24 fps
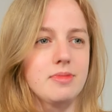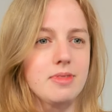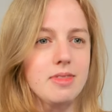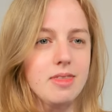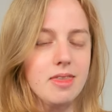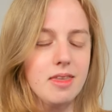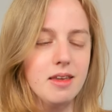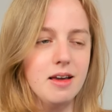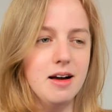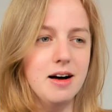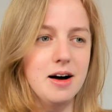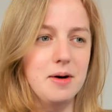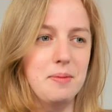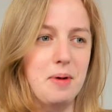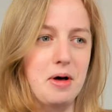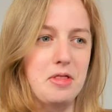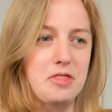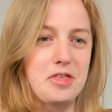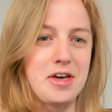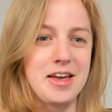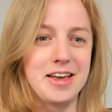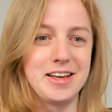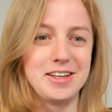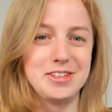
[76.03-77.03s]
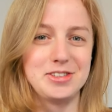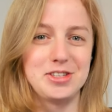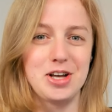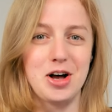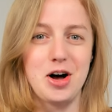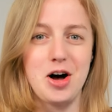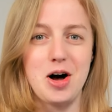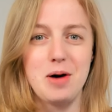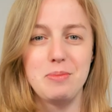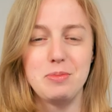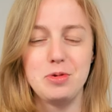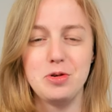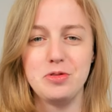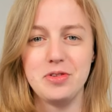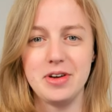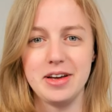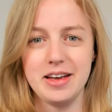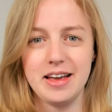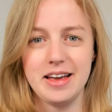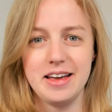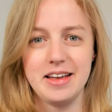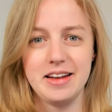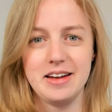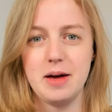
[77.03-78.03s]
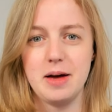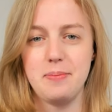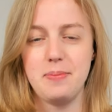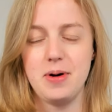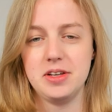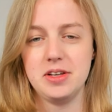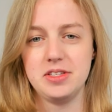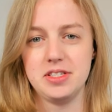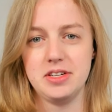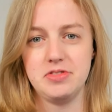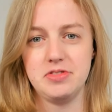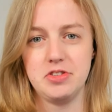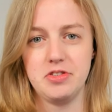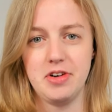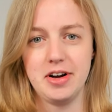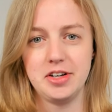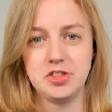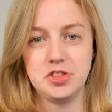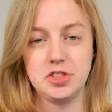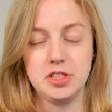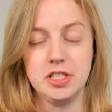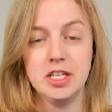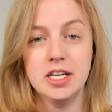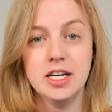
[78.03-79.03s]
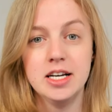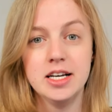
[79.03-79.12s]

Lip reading: And things are moving in a positive direction.